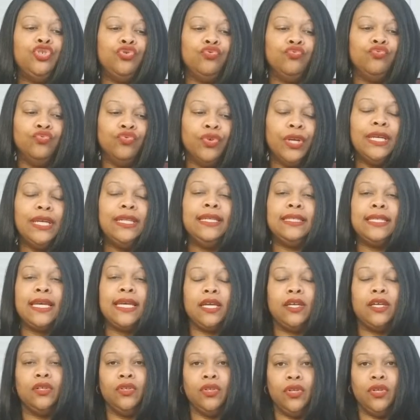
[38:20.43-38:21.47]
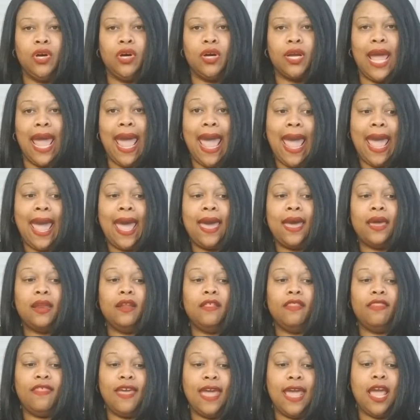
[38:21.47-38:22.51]
to really take a look at
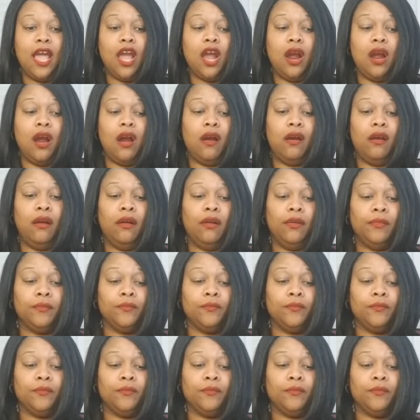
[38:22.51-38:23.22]
their